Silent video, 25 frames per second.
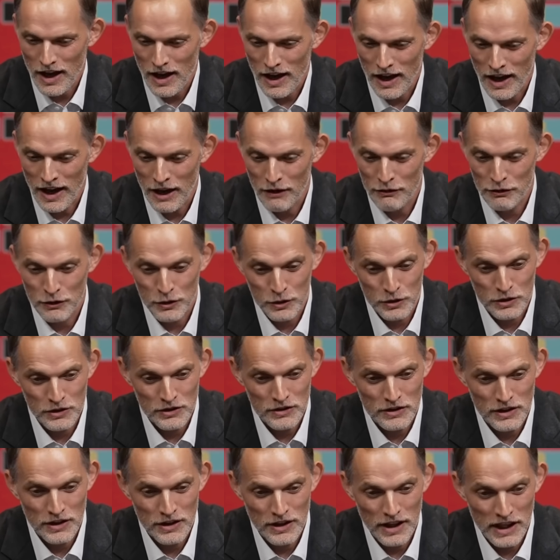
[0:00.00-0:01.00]
I have
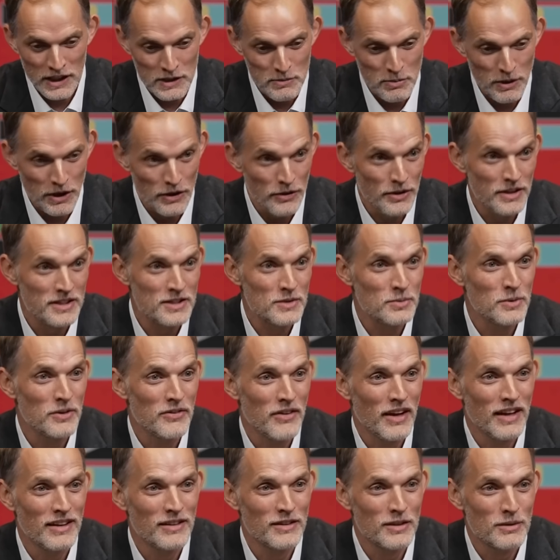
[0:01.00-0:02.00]
good uh, experience
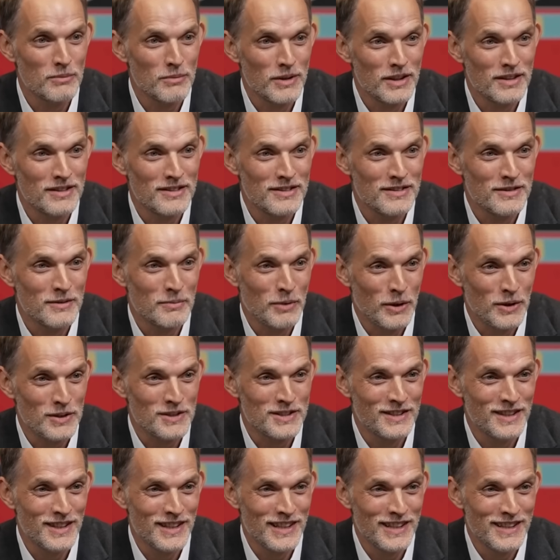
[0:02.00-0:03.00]
with 18 months
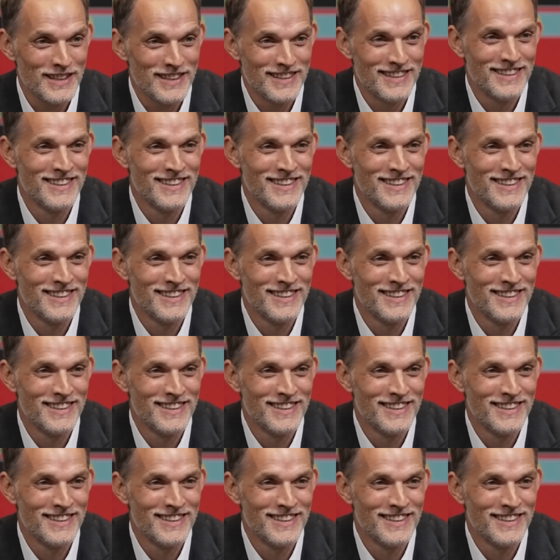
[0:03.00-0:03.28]
personally.